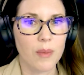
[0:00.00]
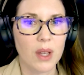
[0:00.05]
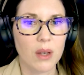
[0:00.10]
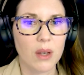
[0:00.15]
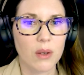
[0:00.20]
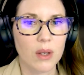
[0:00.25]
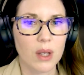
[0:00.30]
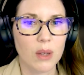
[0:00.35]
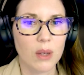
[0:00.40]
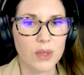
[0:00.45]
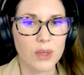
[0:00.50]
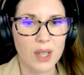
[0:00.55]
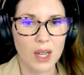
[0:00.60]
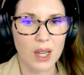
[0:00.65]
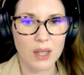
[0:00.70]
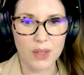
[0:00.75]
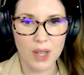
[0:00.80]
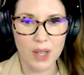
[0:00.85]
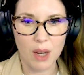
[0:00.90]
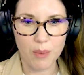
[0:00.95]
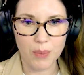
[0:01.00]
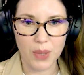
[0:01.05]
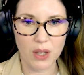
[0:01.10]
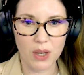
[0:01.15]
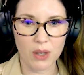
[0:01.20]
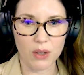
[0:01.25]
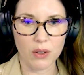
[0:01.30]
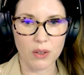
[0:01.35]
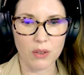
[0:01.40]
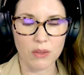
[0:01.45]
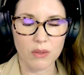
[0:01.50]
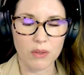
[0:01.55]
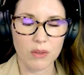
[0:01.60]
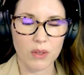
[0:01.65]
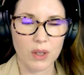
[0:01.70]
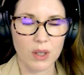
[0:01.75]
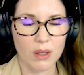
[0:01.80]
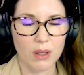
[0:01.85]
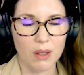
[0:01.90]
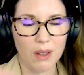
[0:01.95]
it was kind of
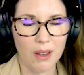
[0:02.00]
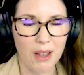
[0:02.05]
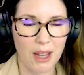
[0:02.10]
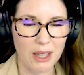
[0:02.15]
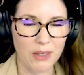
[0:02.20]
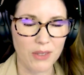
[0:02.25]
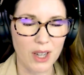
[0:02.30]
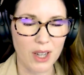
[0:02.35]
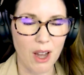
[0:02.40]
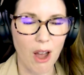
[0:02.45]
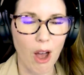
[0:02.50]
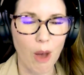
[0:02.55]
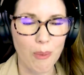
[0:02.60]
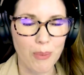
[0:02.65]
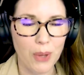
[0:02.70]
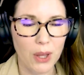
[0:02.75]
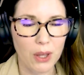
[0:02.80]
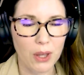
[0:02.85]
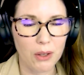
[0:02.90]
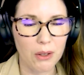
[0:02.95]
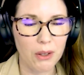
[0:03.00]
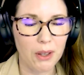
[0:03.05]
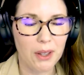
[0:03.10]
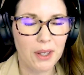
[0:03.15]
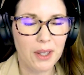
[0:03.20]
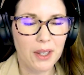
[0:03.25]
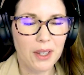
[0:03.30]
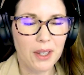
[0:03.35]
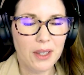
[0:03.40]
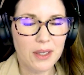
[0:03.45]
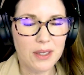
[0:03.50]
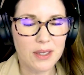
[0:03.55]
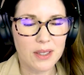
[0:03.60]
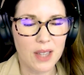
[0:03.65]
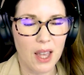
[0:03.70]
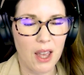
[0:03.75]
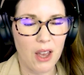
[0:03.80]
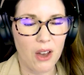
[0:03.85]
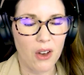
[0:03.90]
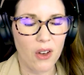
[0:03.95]
an uphill
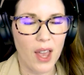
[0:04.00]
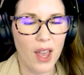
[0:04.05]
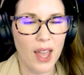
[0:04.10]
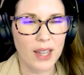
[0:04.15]
sale.